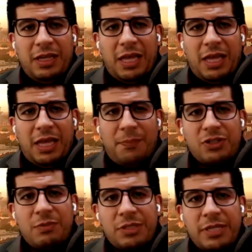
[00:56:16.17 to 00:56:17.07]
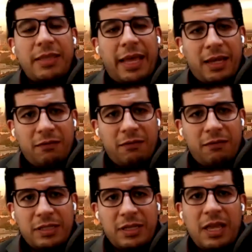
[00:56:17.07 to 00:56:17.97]
position saying that the
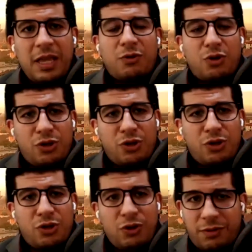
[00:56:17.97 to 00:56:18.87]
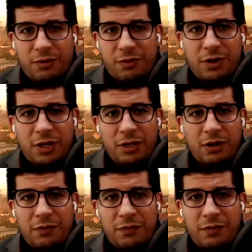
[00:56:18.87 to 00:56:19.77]
Hanafis understood the authority
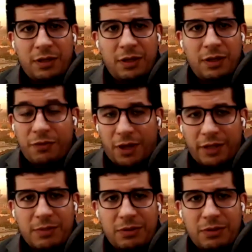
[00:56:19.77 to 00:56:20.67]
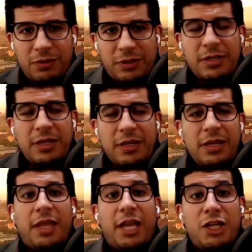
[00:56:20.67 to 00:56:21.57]
of the Ottoman sultans.
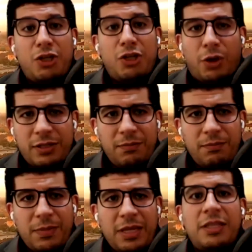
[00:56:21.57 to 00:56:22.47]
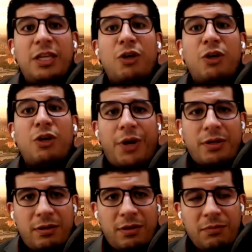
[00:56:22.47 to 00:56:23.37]
They acknowledged them, they
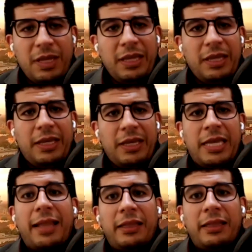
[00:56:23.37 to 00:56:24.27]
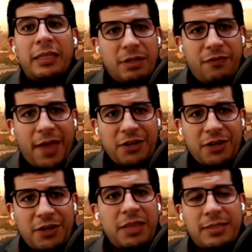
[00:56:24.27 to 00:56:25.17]
incorporated them in that limited
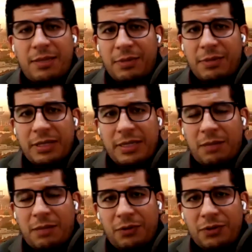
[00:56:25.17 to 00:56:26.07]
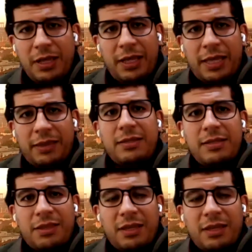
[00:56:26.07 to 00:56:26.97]
fashion, and this is some examples. And this is,
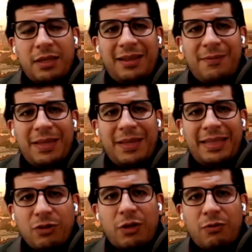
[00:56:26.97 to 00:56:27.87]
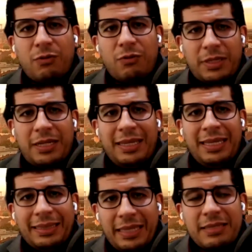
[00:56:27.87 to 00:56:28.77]
I think, later to kind of
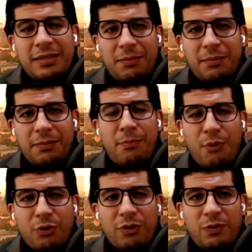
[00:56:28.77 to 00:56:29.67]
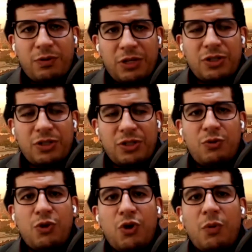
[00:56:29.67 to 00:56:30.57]
lay some important foundation
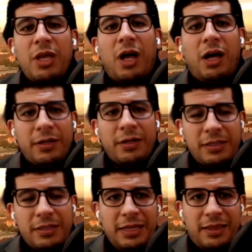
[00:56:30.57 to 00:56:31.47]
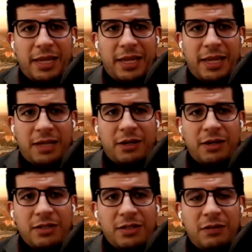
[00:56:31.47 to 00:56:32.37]
to go beyond that
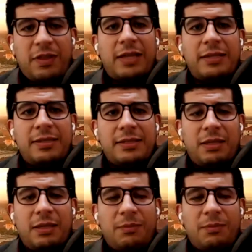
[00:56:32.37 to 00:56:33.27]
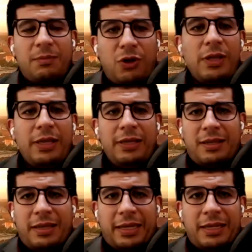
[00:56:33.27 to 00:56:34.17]
narrative that Islamic law
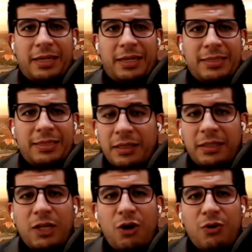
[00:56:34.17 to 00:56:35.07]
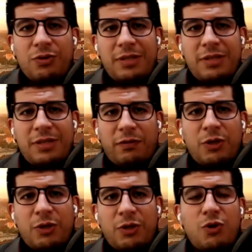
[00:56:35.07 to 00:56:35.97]
kind of suddenly goes out of the
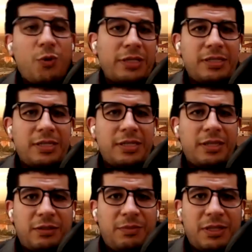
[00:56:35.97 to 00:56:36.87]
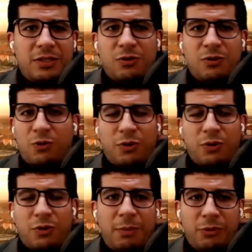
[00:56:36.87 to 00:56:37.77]
window once the Ottomans or the
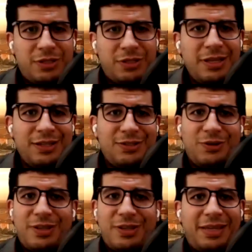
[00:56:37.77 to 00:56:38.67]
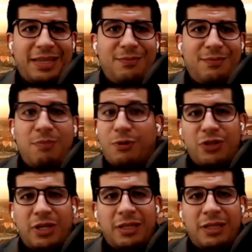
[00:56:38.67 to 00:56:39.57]
Mamluks start kind of
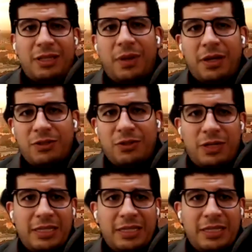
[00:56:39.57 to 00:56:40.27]
emerging in the empire. So